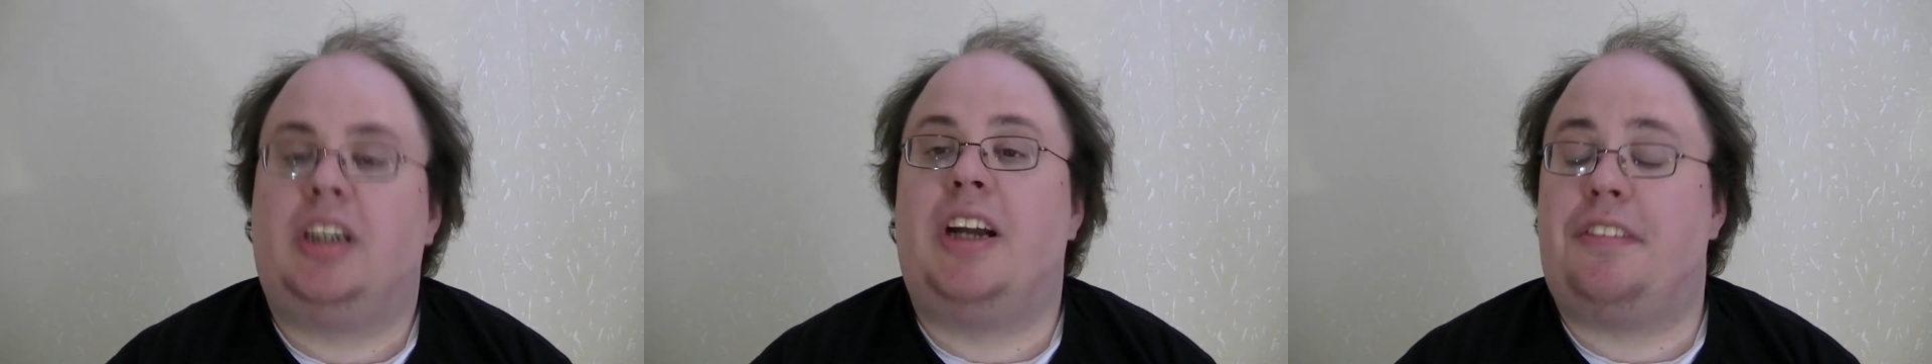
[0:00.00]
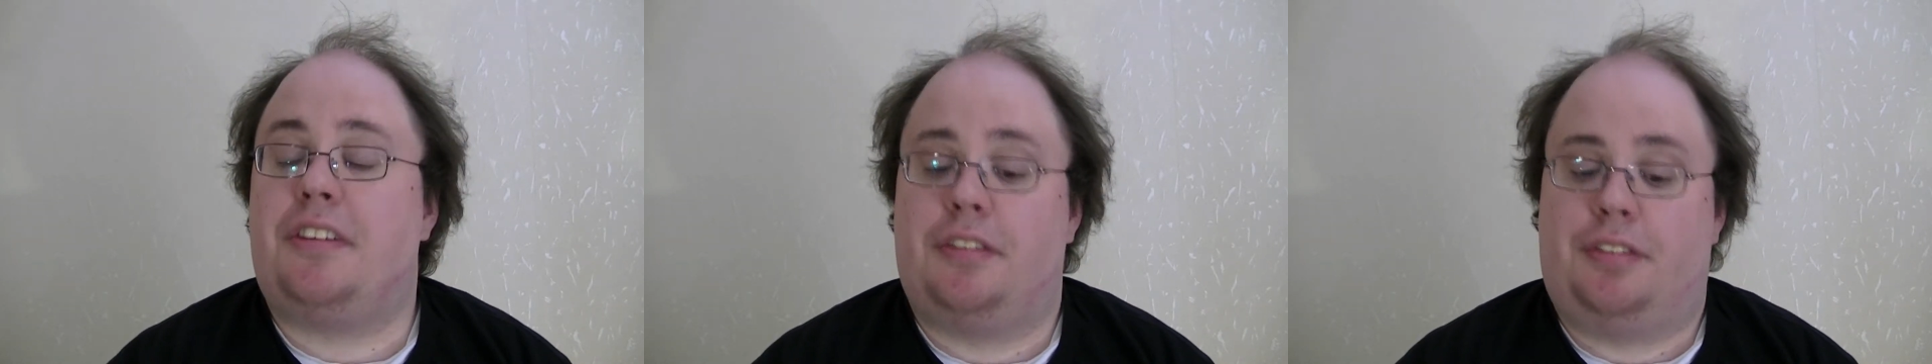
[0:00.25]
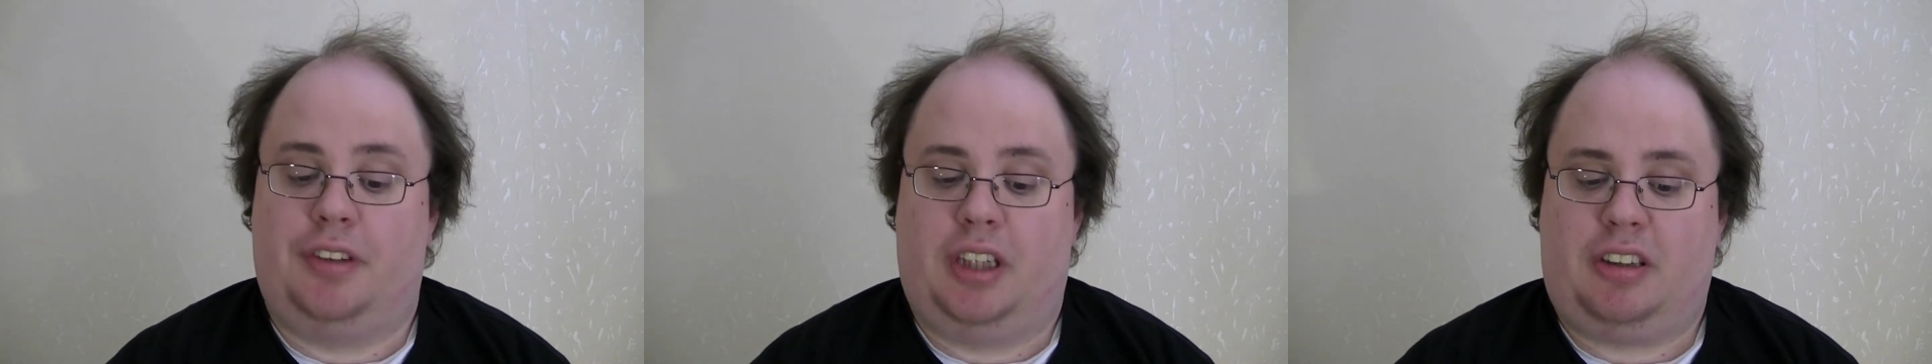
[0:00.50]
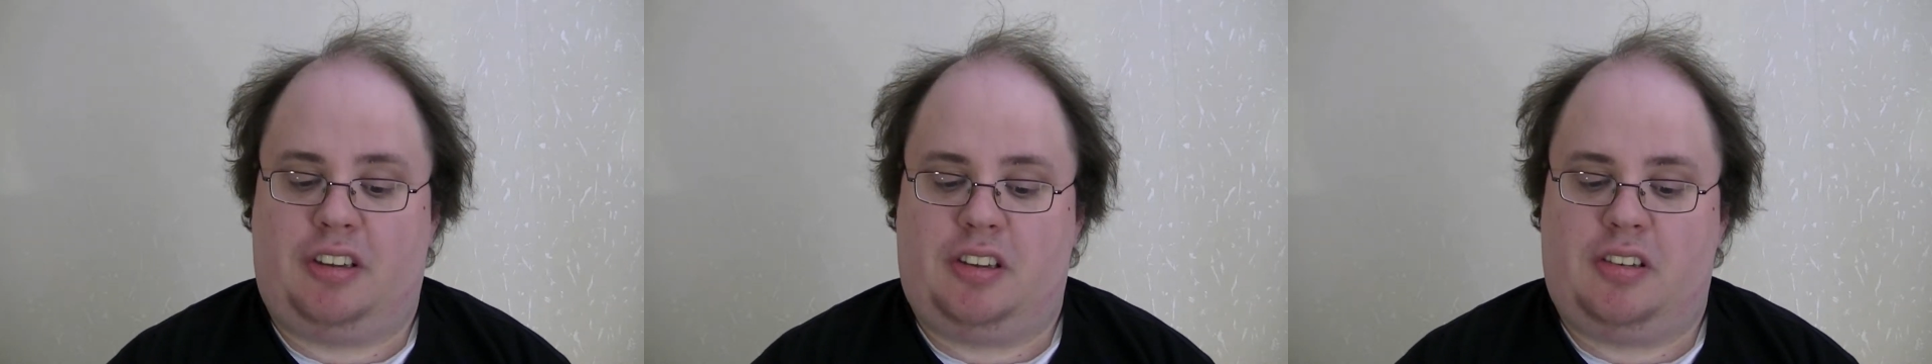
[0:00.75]

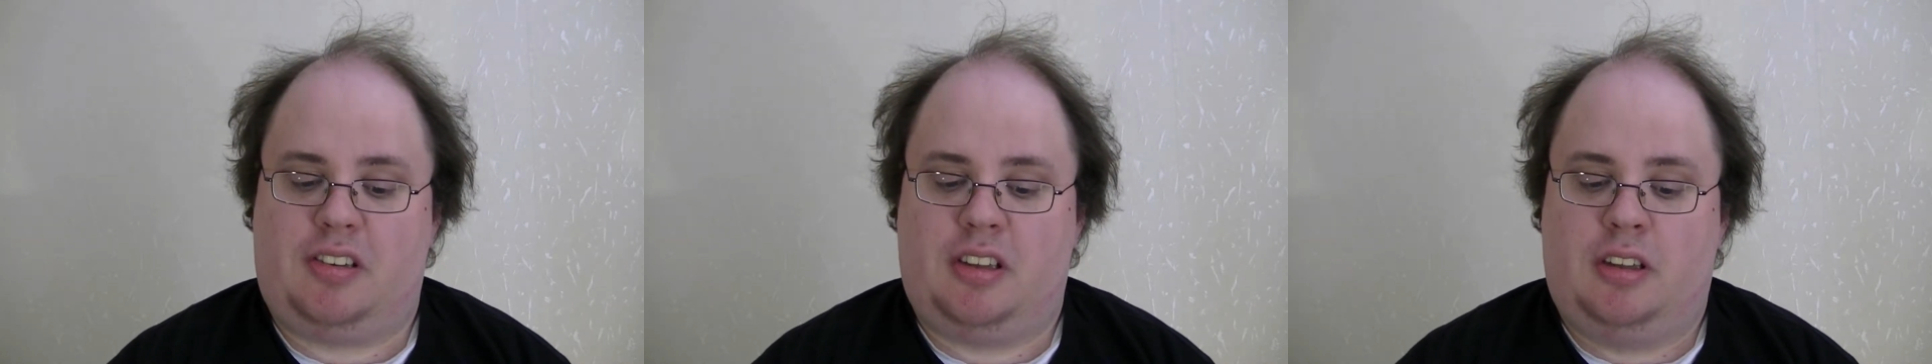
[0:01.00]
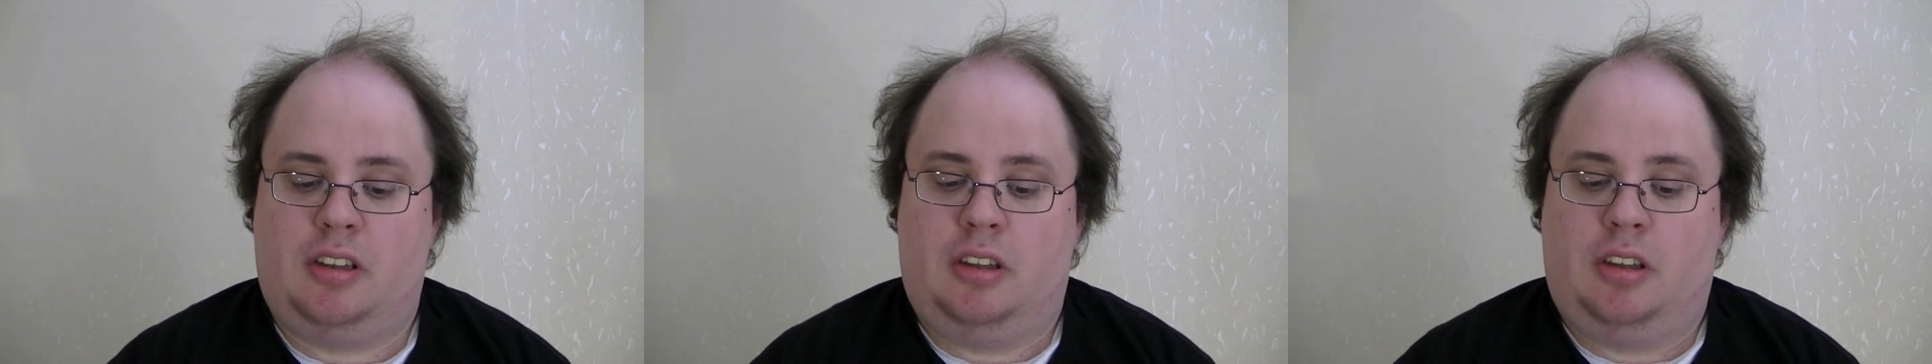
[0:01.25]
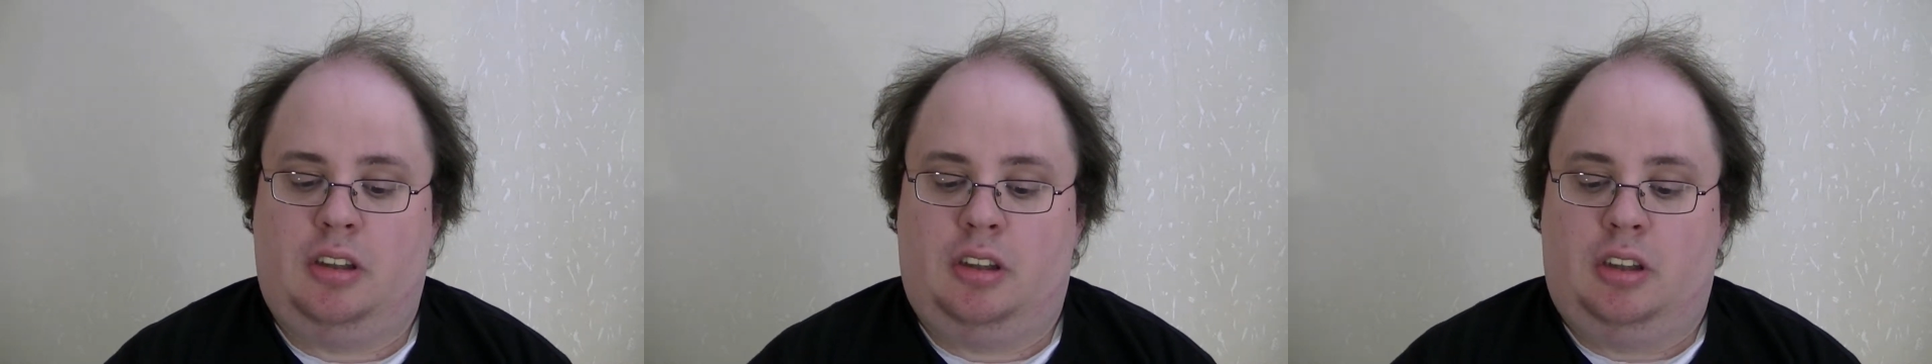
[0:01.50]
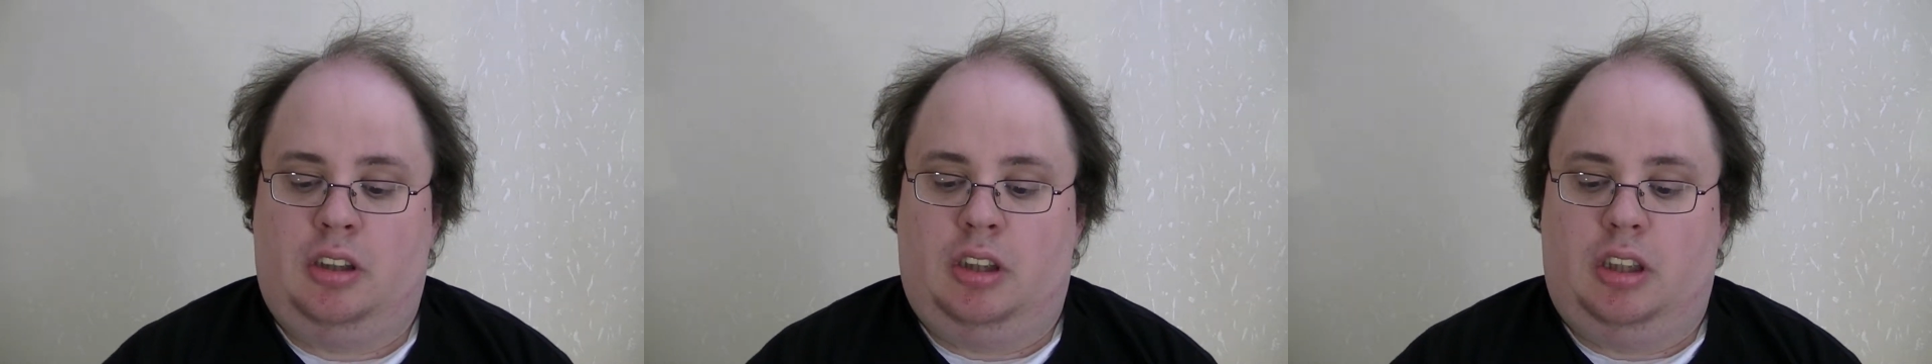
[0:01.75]
Getafix,
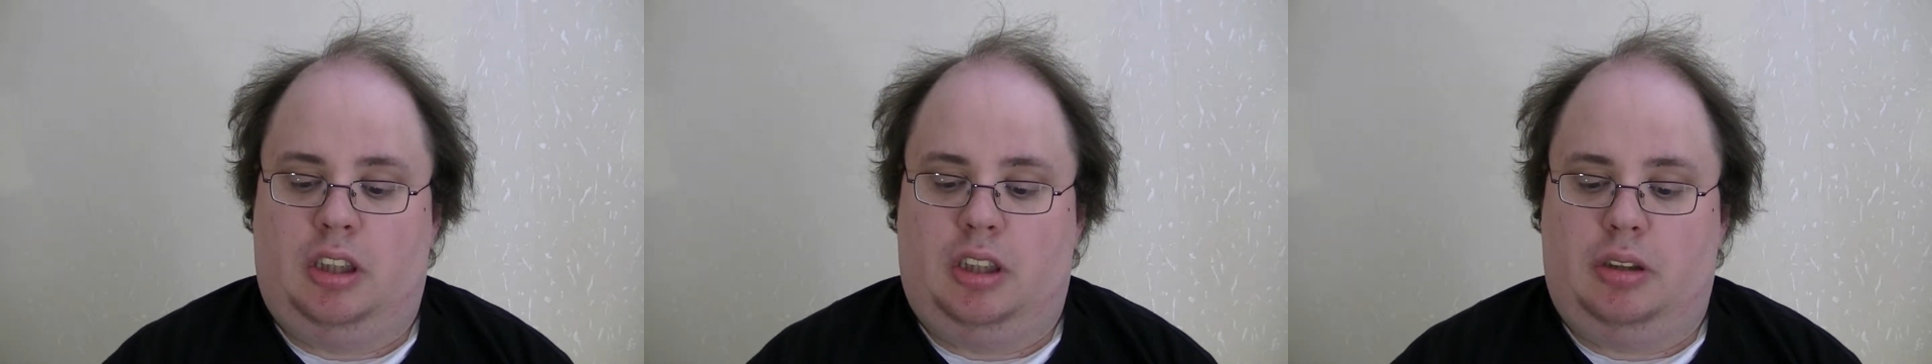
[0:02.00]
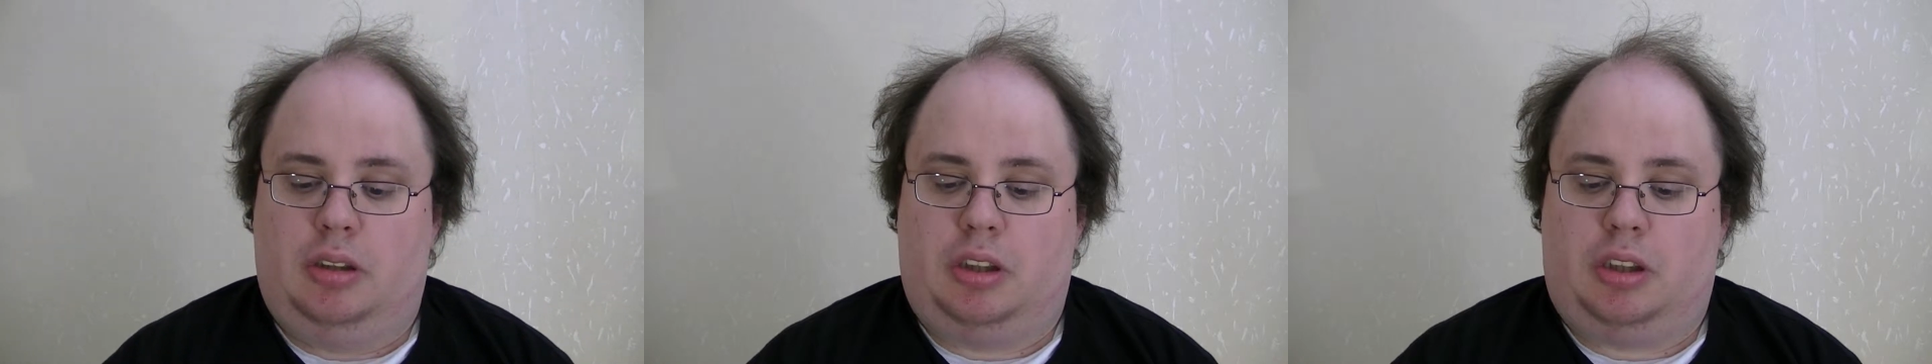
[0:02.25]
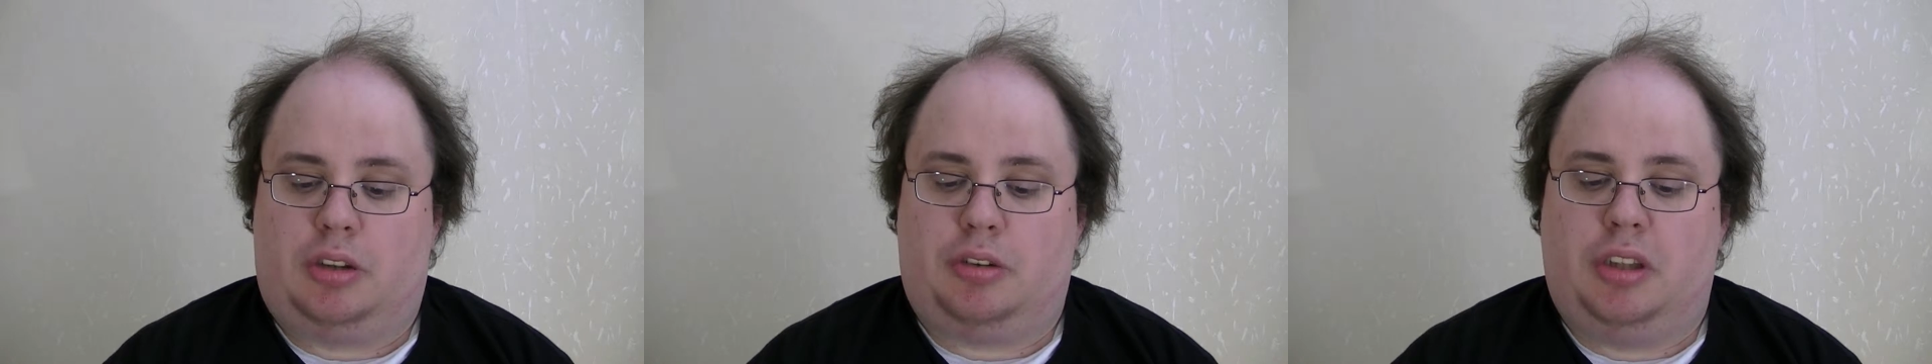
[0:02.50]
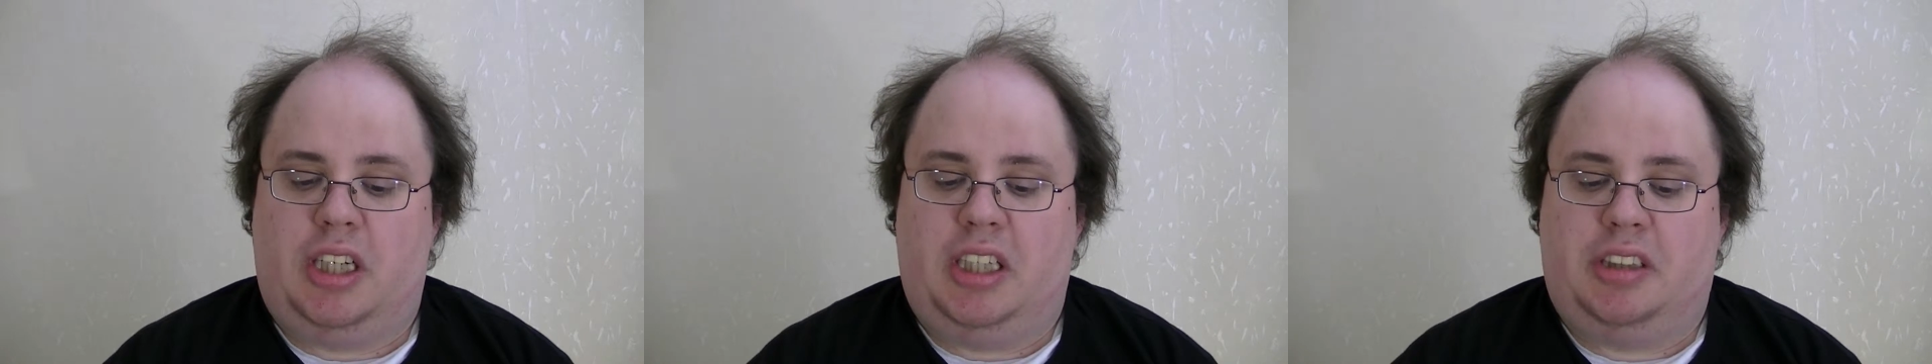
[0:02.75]

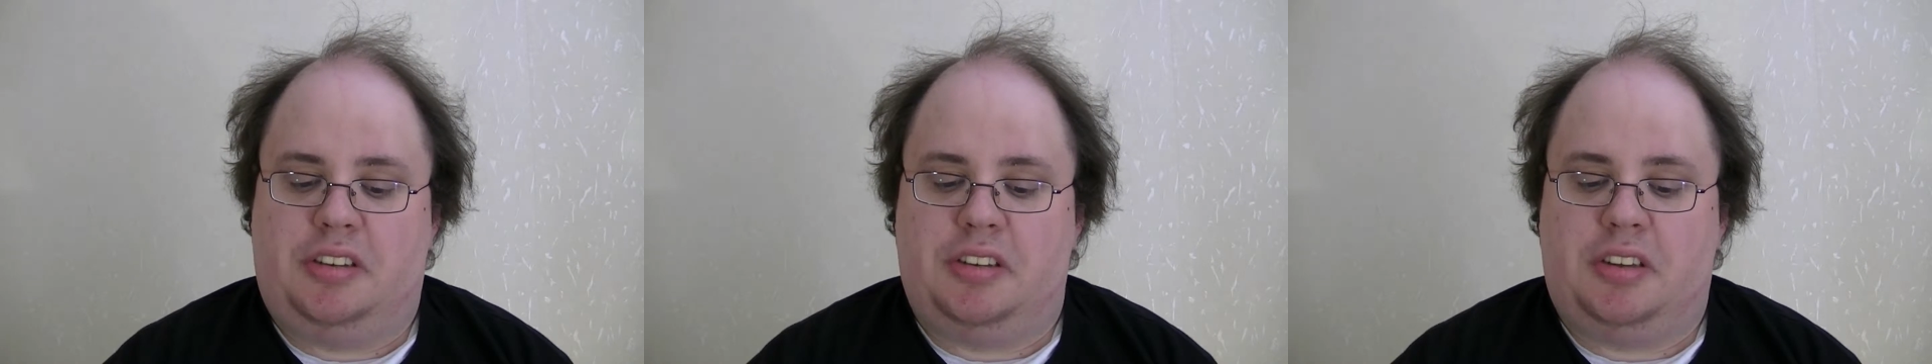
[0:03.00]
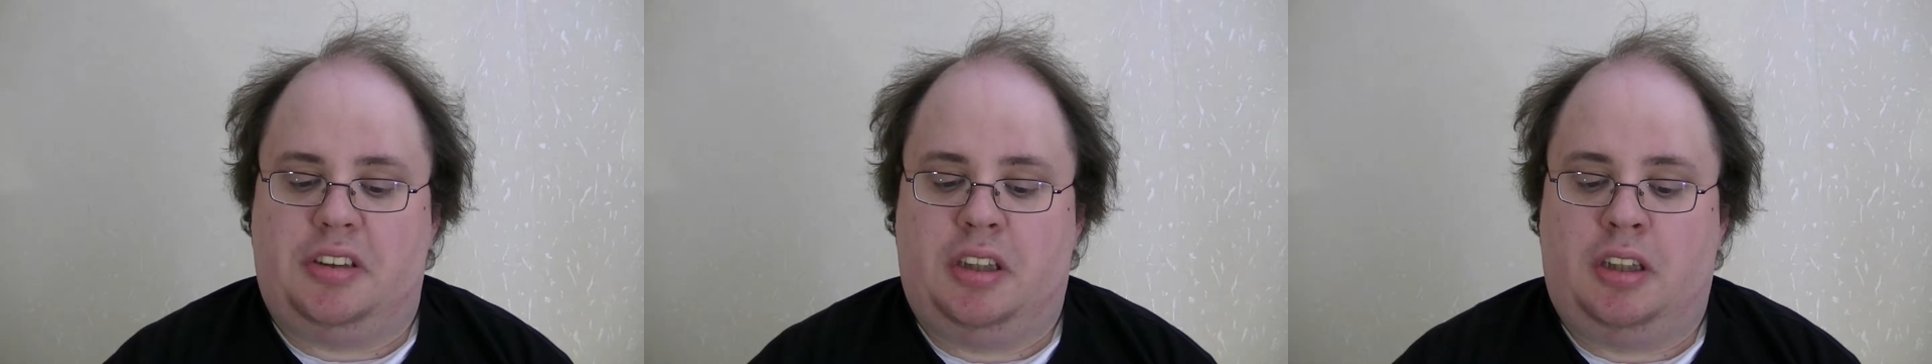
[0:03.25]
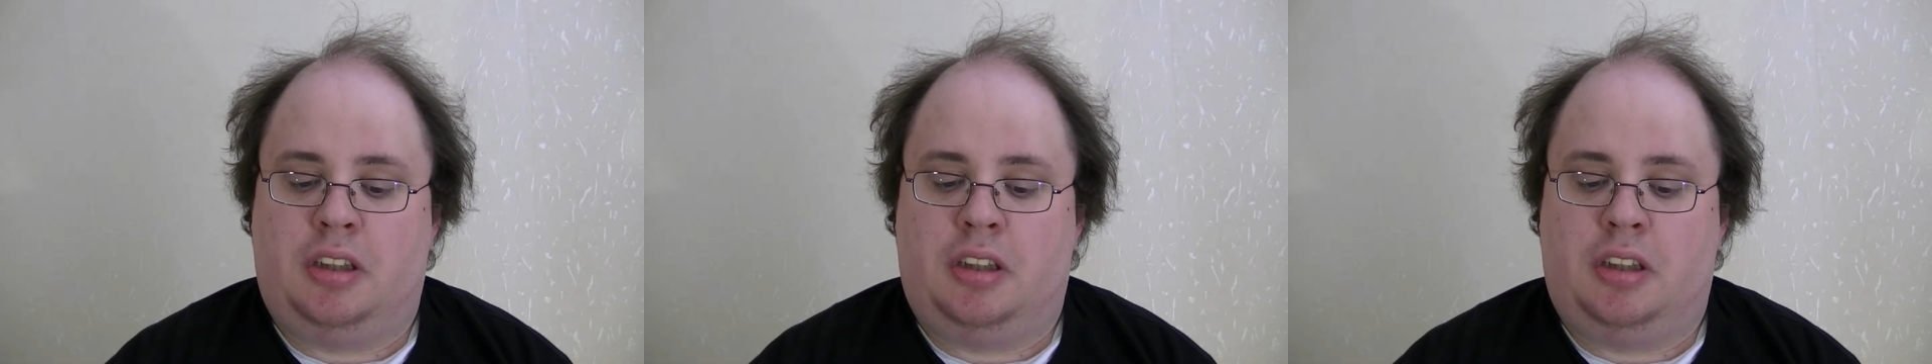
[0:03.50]
created.